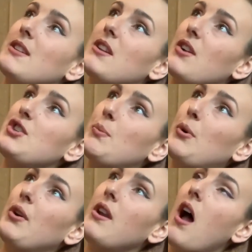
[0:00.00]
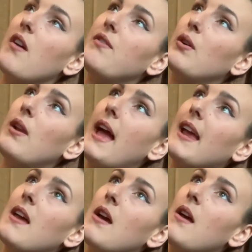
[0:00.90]
are touched upon, I feel
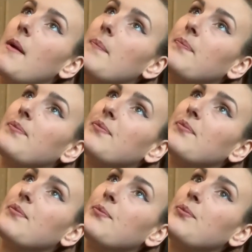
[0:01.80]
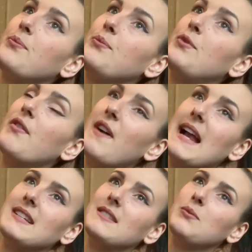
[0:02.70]
like the
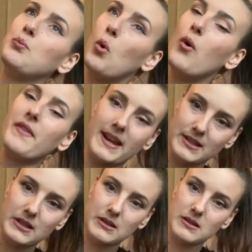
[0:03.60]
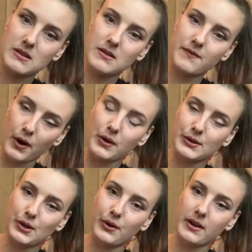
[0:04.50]
fact is what they
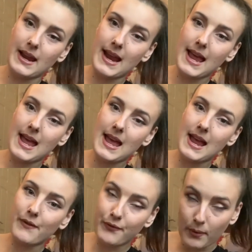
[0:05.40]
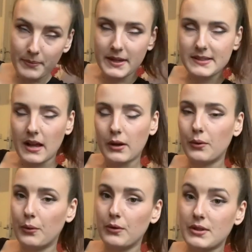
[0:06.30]
focus on from the
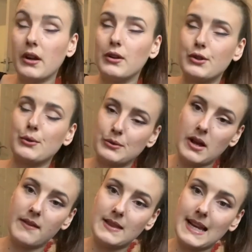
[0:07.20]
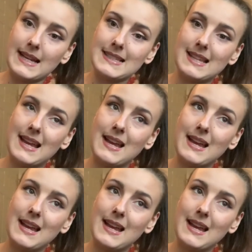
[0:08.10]
psycho psychological side of things